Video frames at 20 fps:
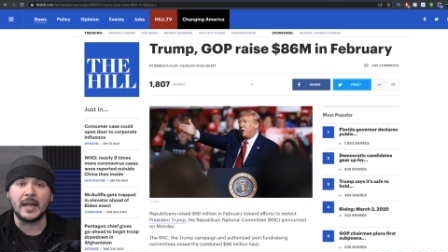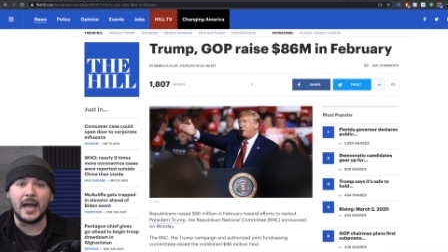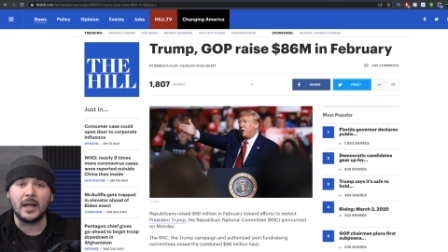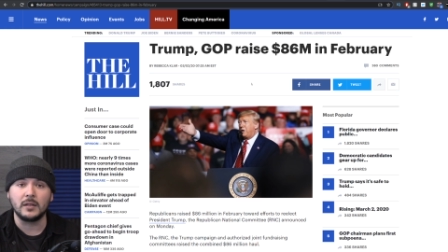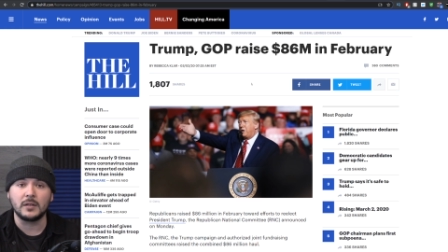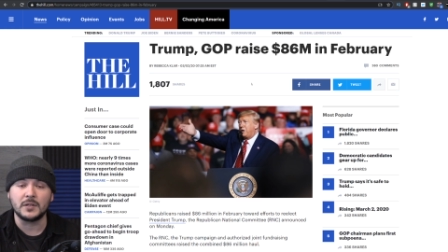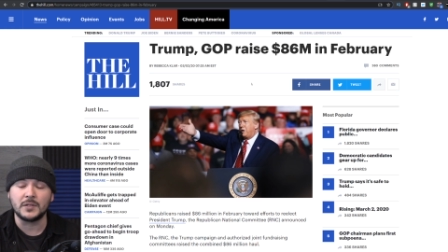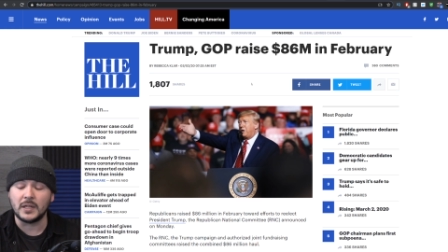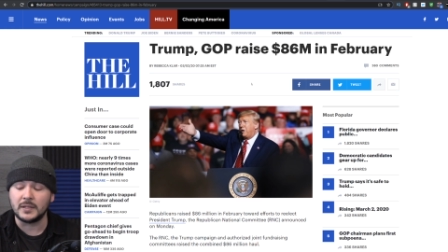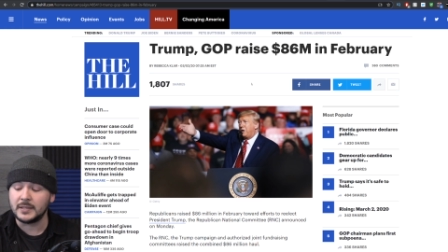
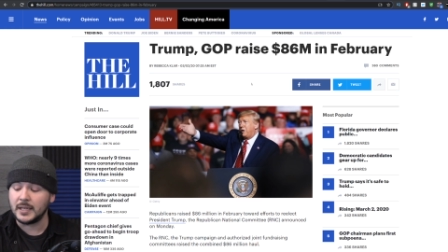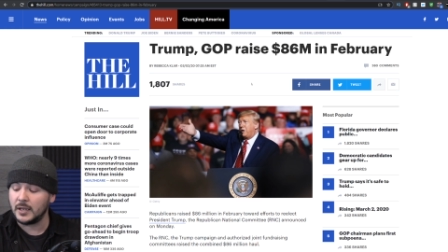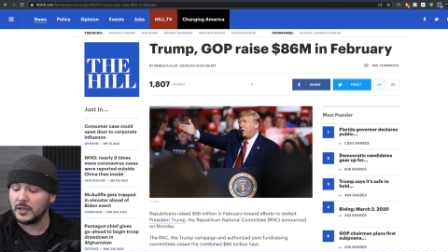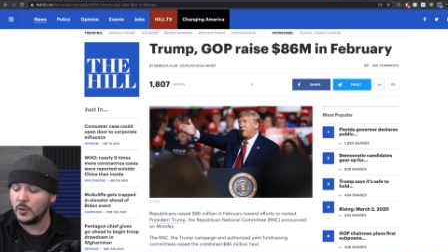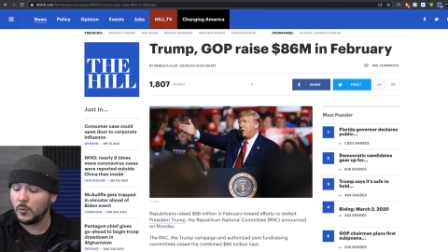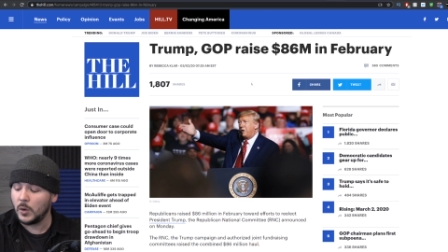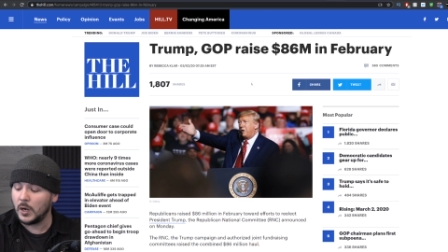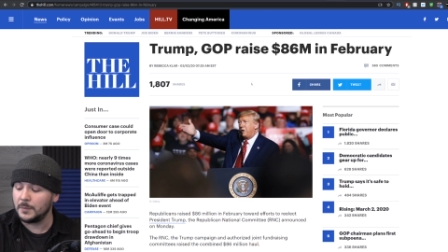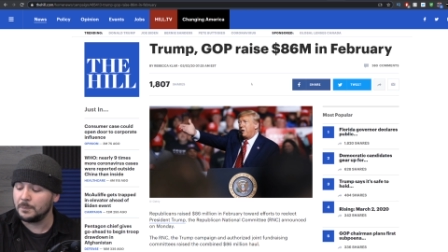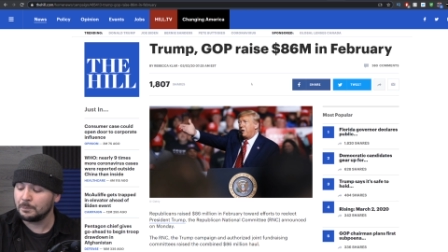I'll tell
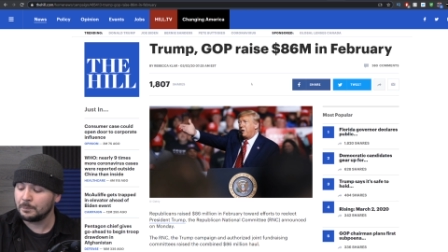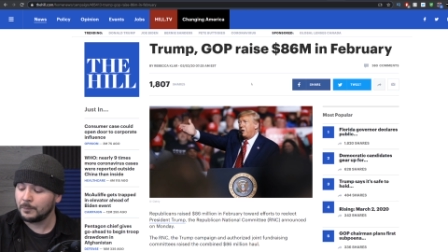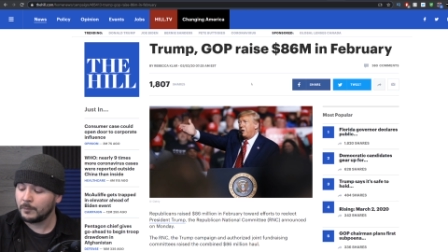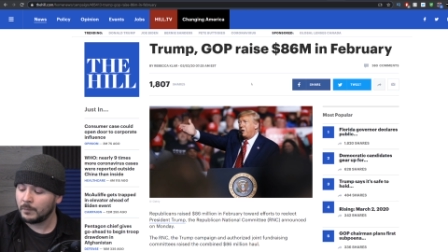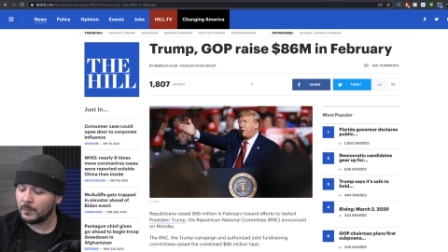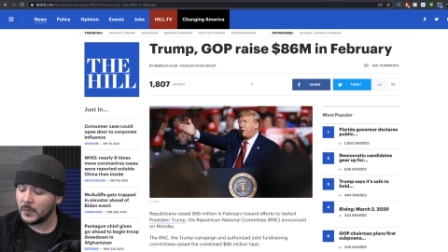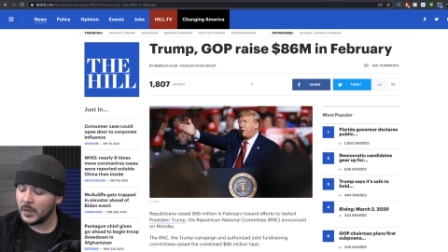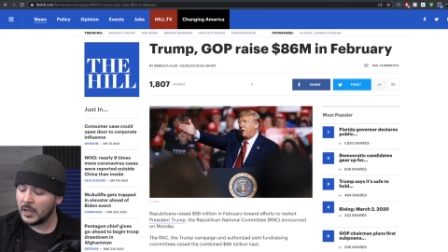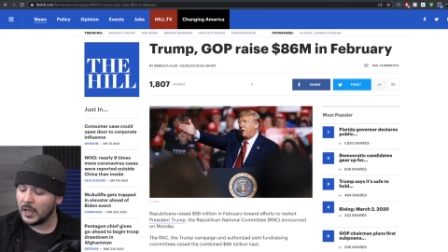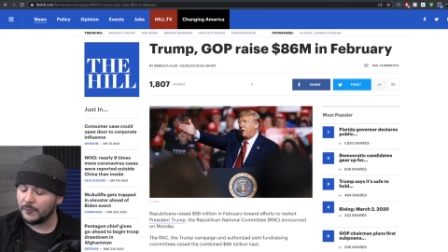you what,
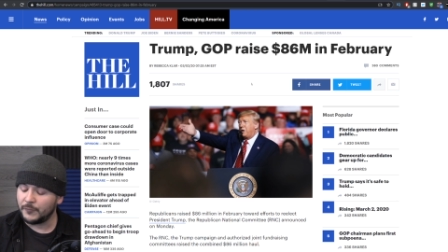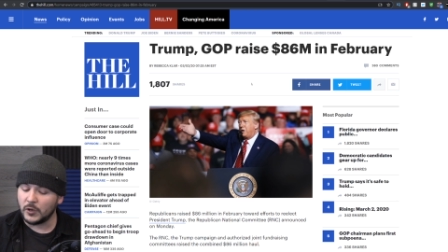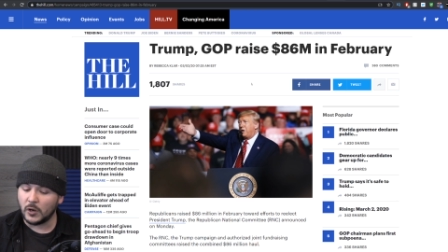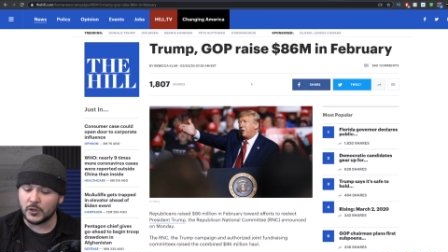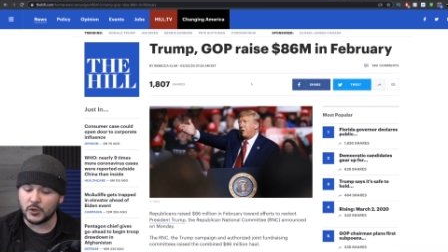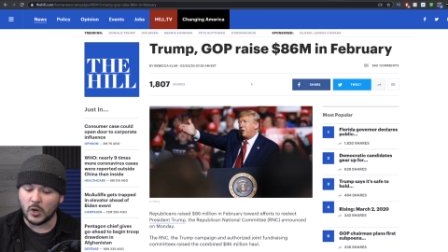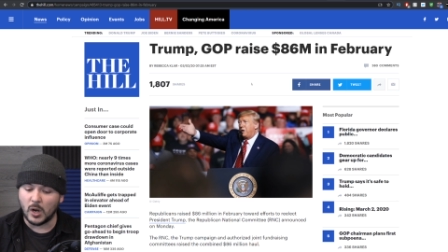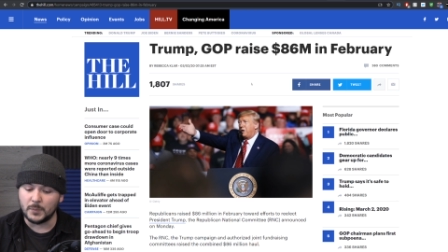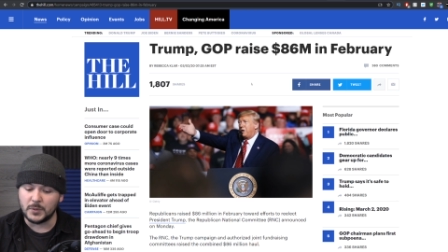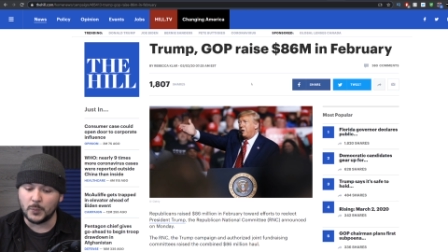if you're
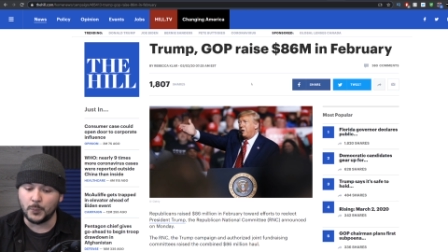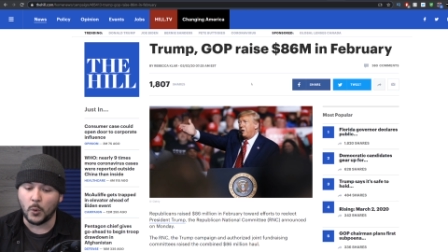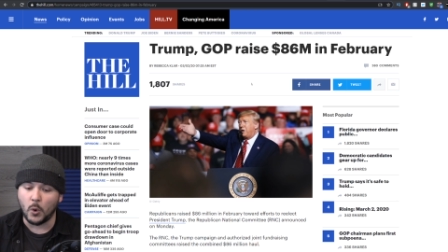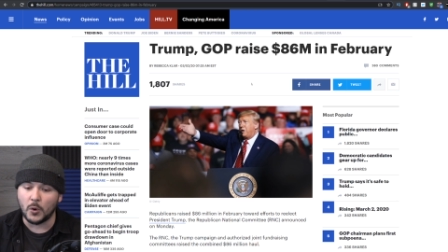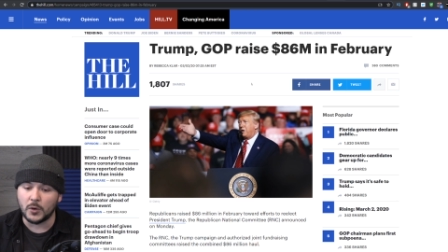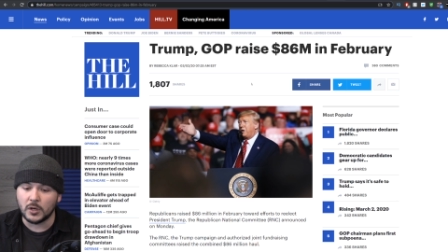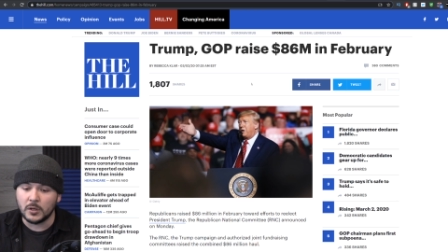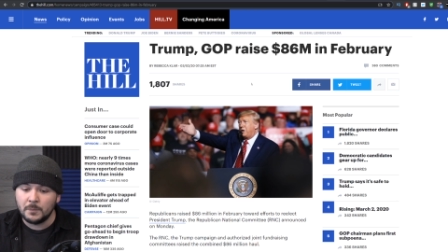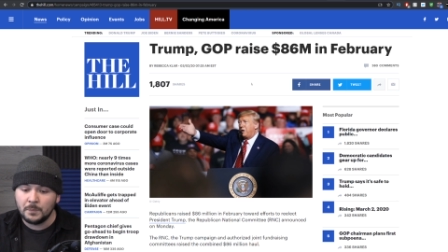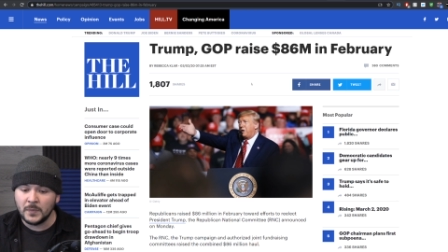a Trump
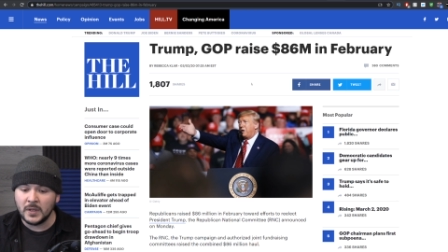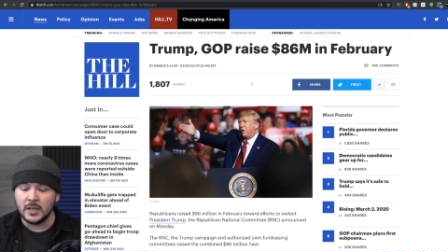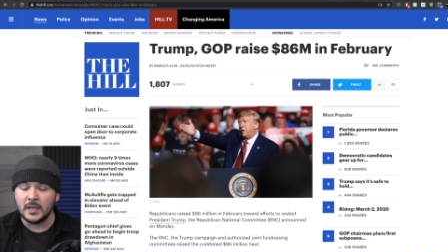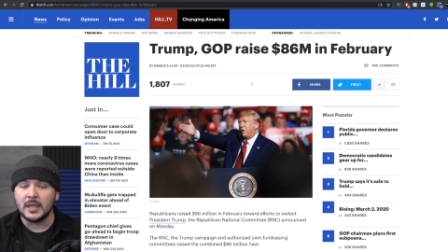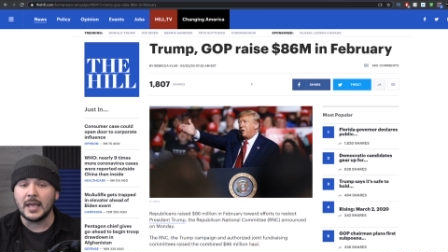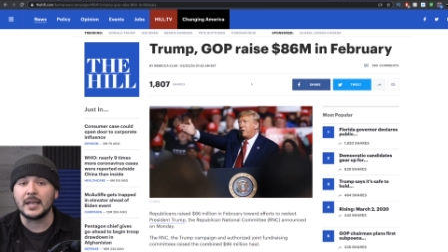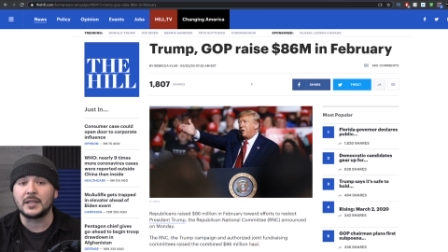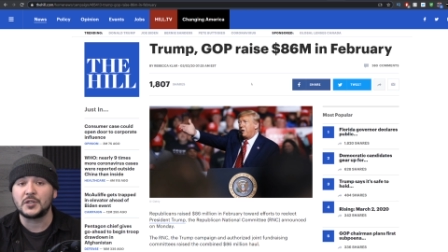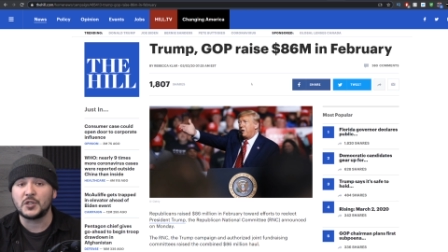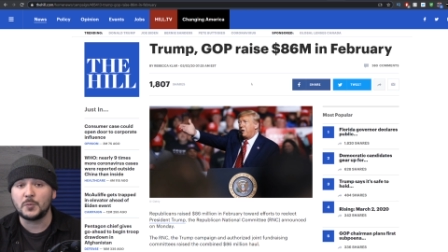supporter,
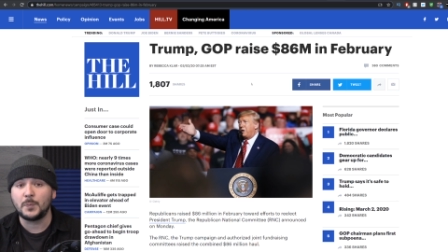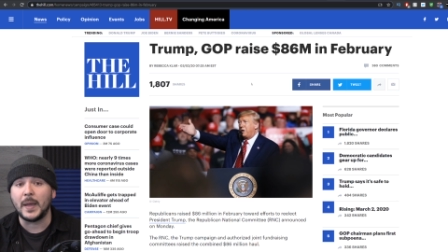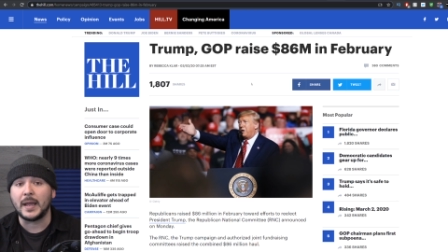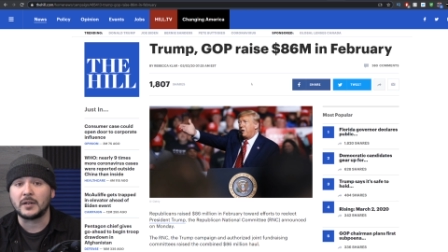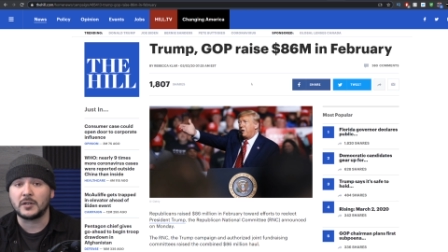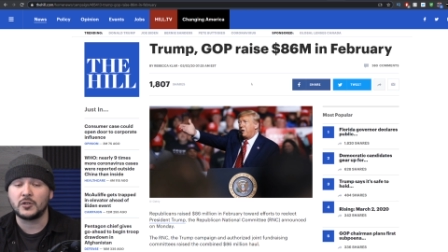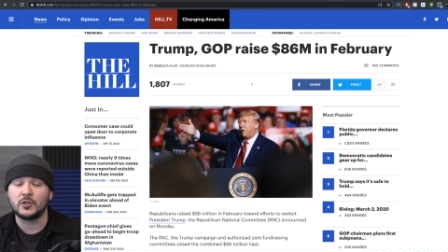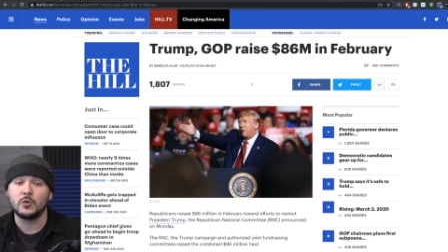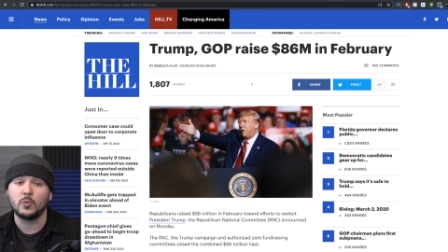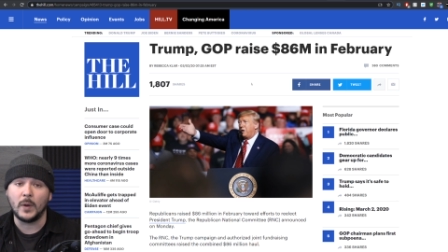
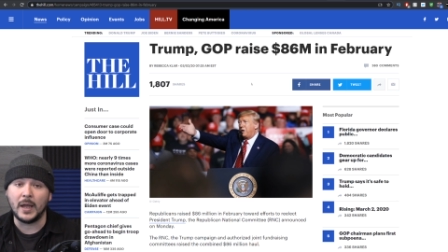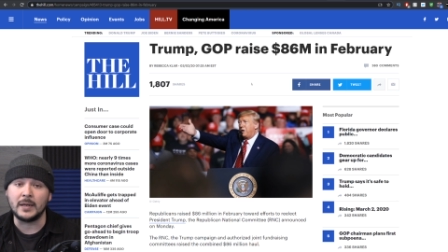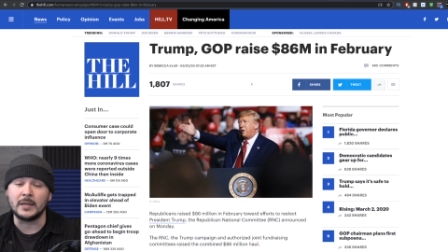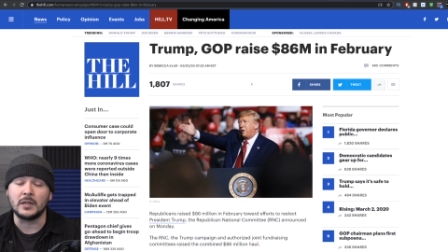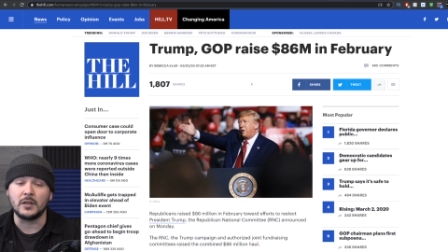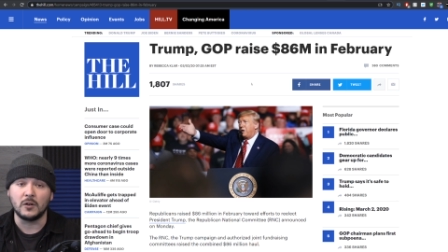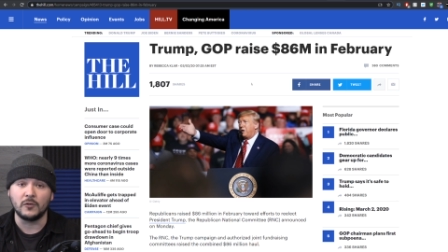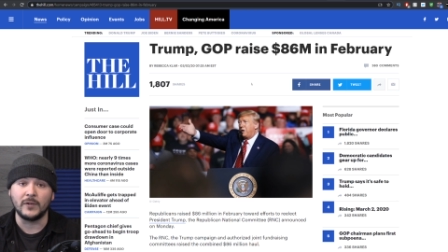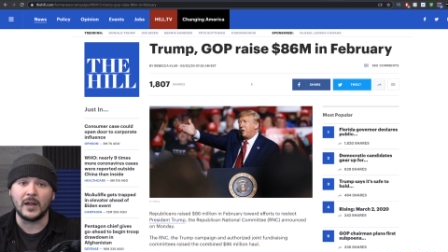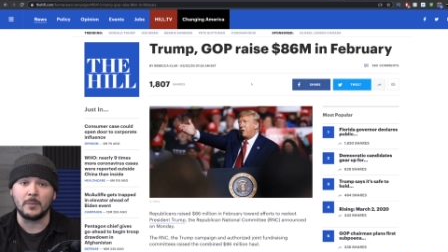expect to win
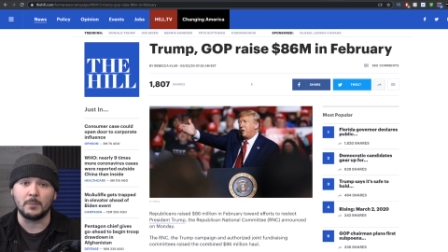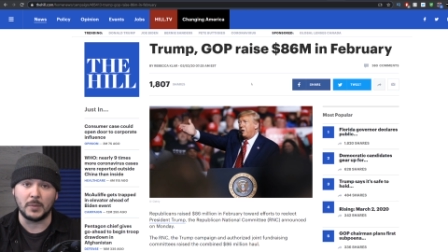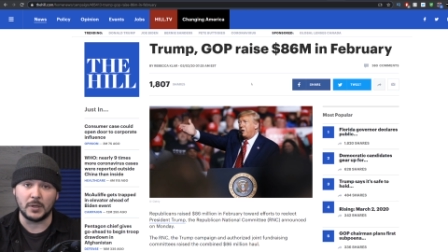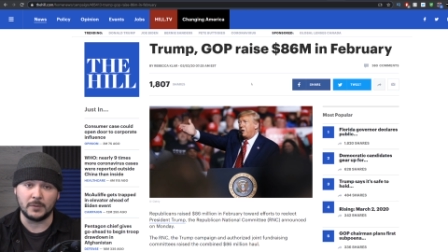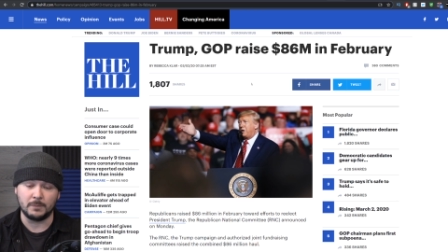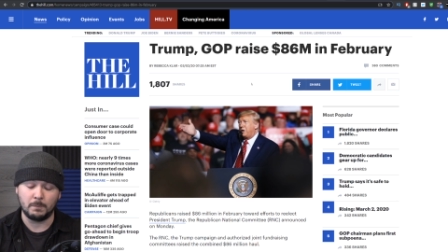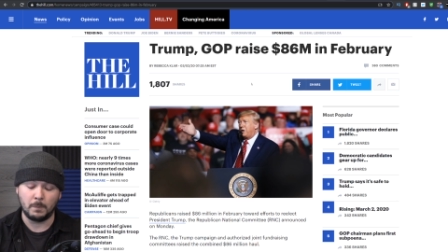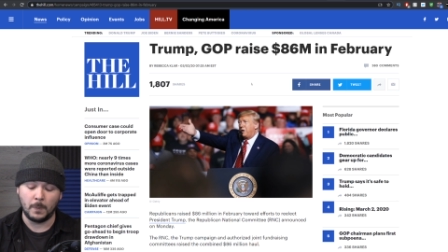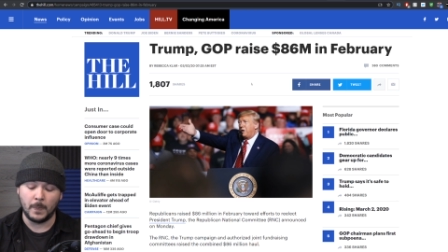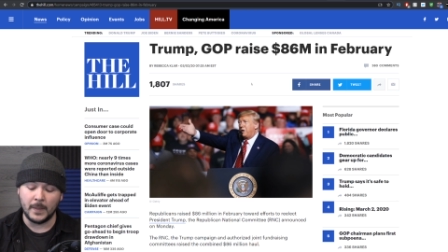in
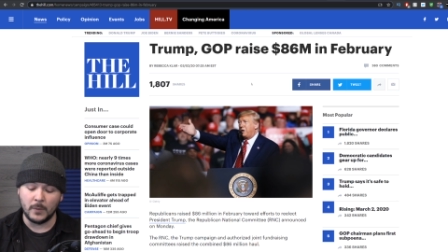November.